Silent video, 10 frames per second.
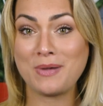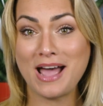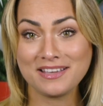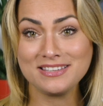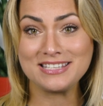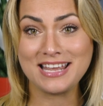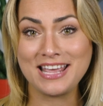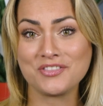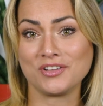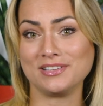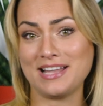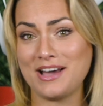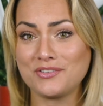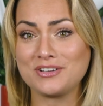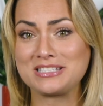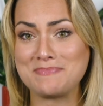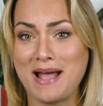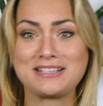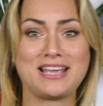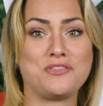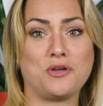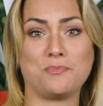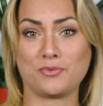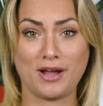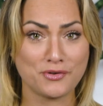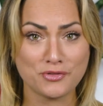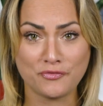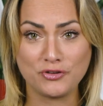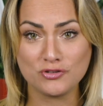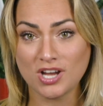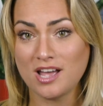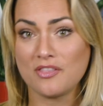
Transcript: Back in the day, the louder it smacked and the brighter the fuchsia,